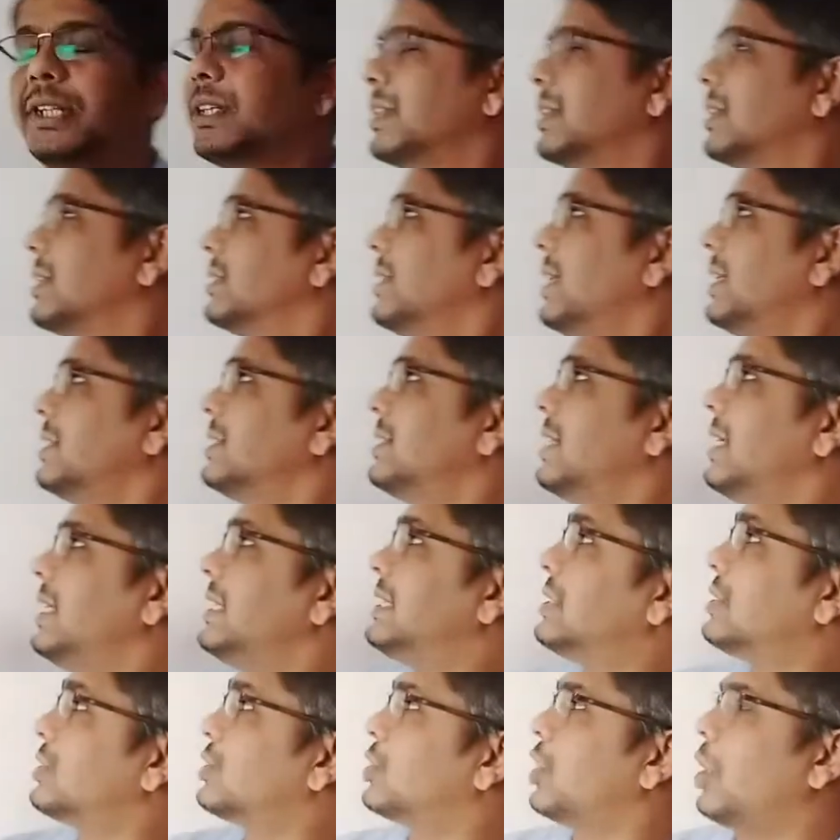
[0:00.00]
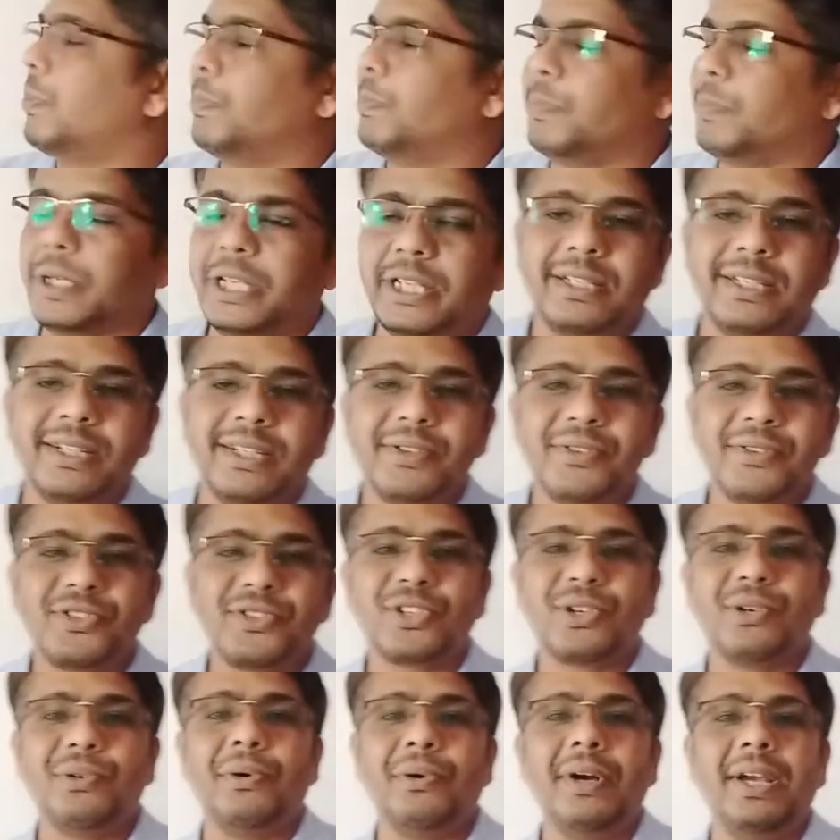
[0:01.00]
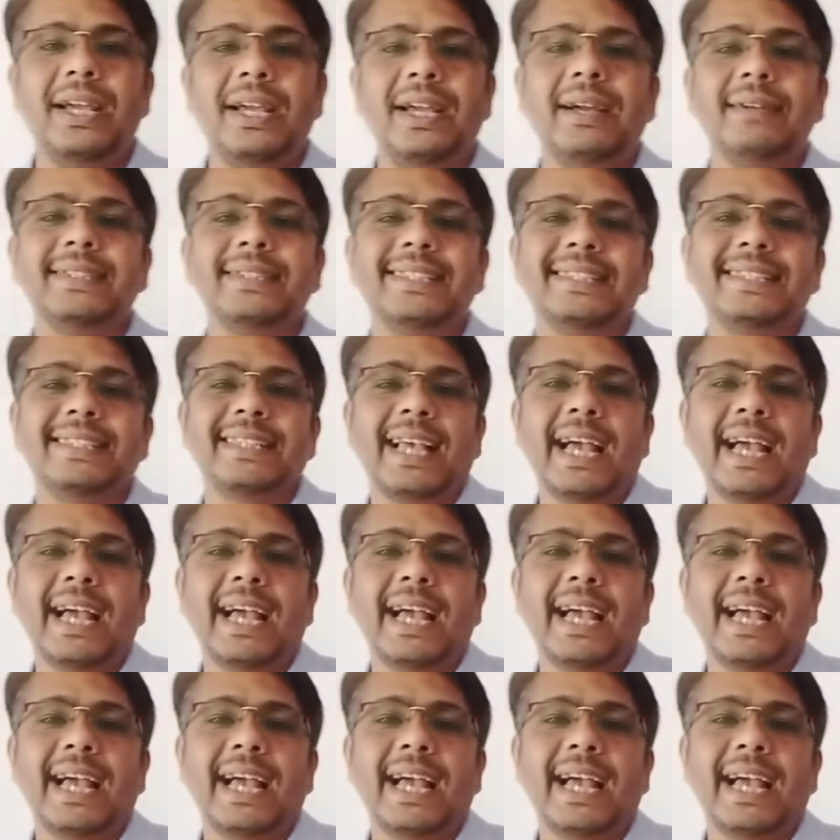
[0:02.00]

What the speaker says: That is a topic, squares